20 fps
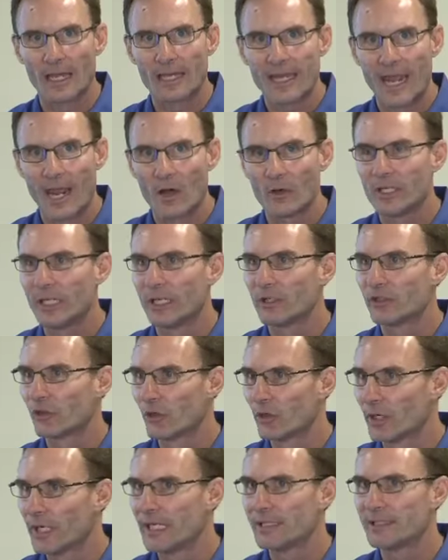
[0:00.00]
county
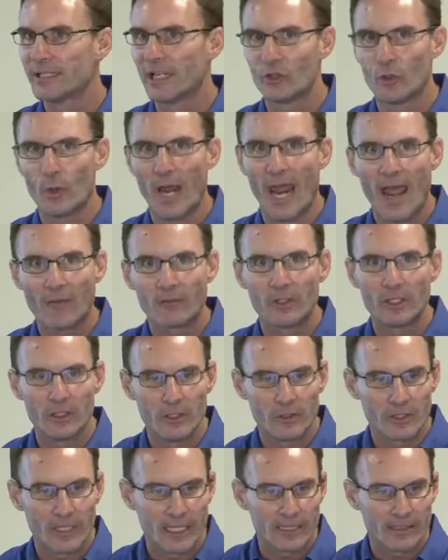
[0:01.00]
attorney has said you have to
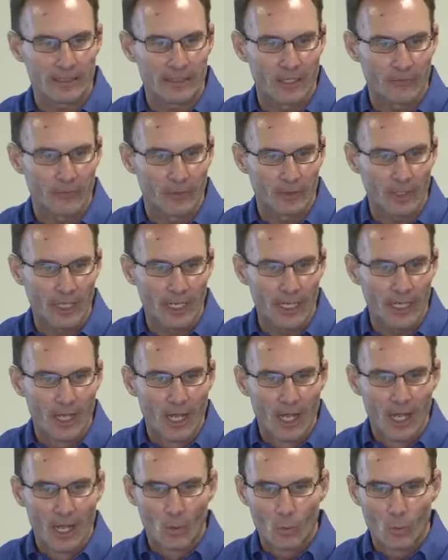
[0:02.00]
do things differently,